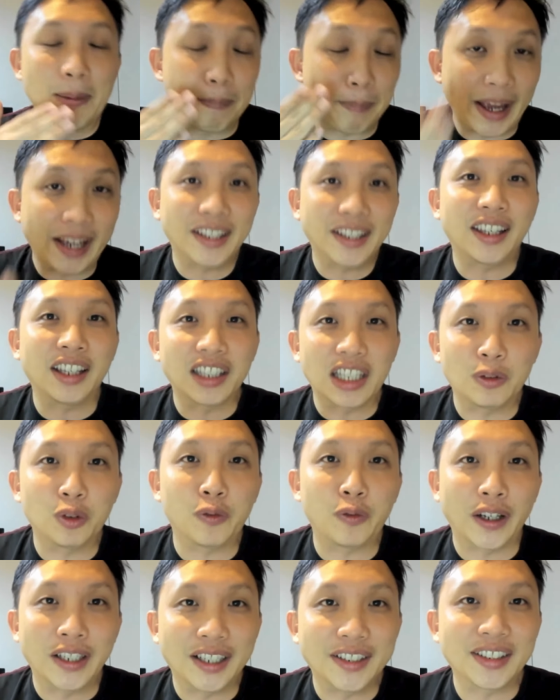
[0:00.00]
bank can give you
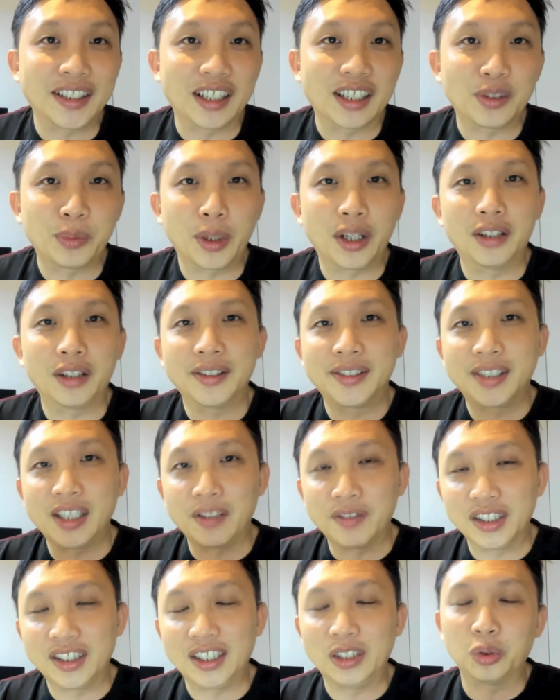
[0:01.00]
financing as well,
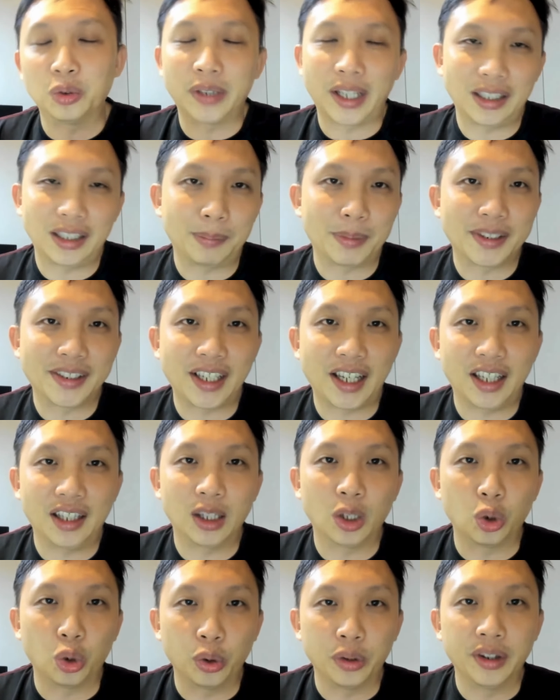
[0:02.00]
70 to 90%
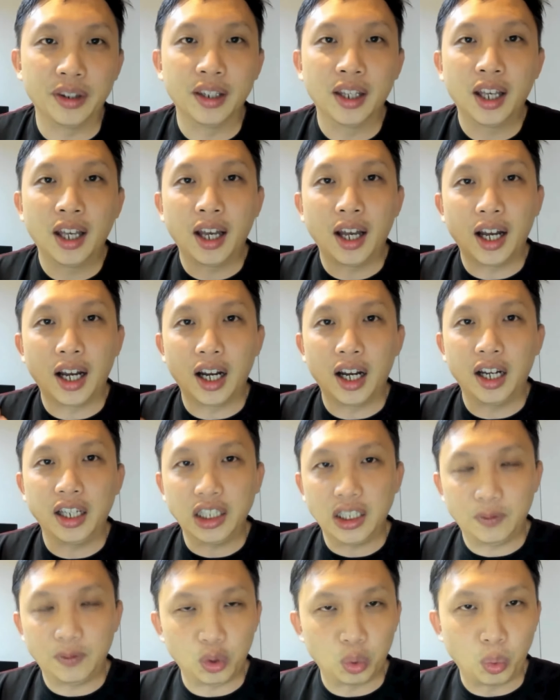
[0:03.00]
loan
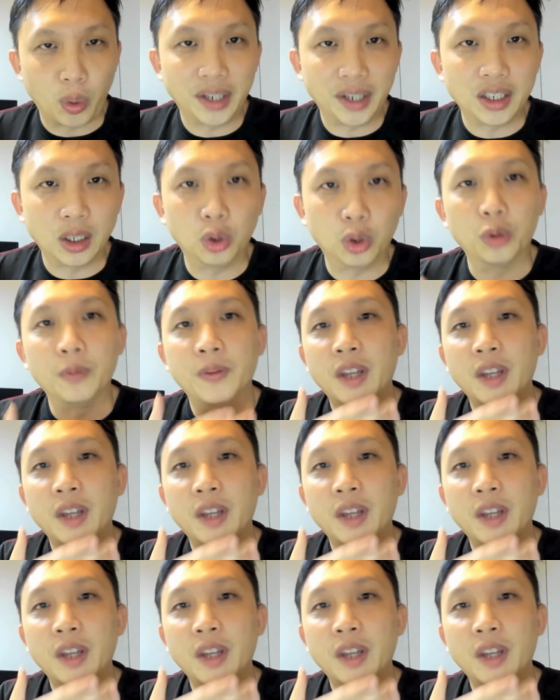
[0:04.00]
if you want a loan.